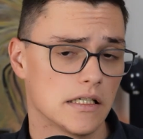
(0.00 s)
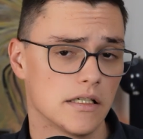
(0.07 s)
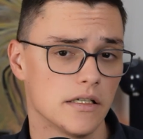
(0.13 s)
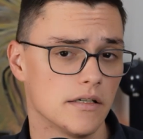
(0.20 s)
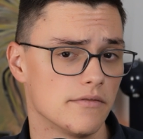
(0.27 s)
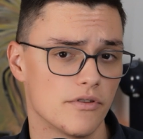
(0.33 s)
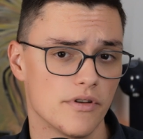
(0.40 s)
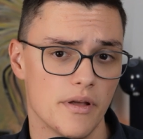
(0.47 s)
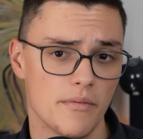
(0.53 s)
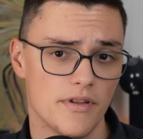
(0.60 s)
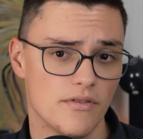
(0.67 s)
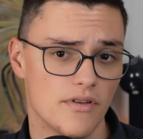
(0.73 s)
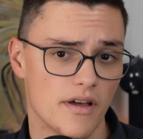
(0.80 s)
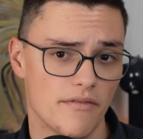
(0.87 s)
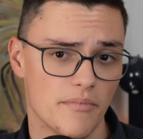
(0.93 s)
For
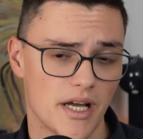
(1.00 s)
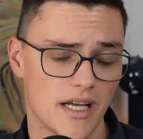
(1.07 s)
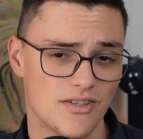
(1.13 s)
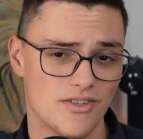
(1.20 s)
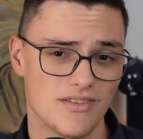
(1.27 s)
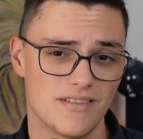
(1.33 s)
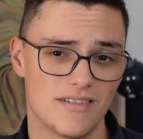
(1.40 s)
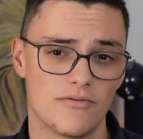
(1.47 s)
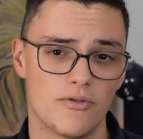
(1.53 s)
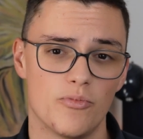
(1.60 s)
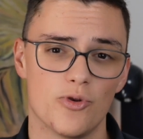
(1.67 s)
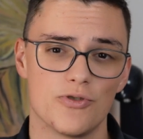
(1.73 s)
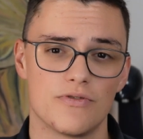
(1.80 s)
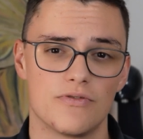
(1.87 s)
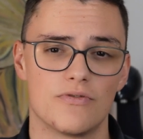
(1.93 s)
Debian, you have packages and
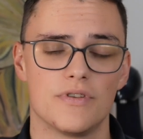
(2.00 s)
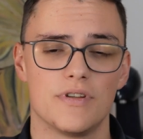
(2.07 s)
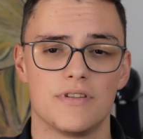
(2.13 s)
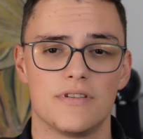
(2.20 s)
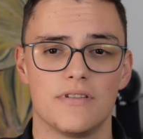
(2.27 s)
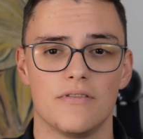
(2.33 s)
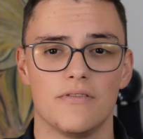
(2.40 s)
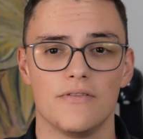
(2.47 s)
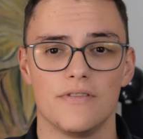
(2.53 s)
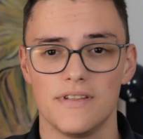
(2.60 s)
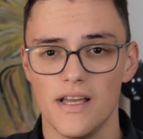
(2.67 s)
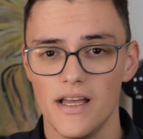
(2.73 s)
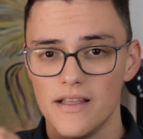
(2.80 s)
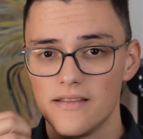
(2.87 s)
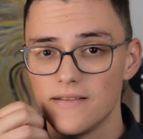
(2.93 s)
repositories on the
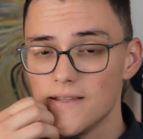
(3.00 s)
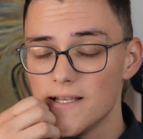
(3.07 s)
site.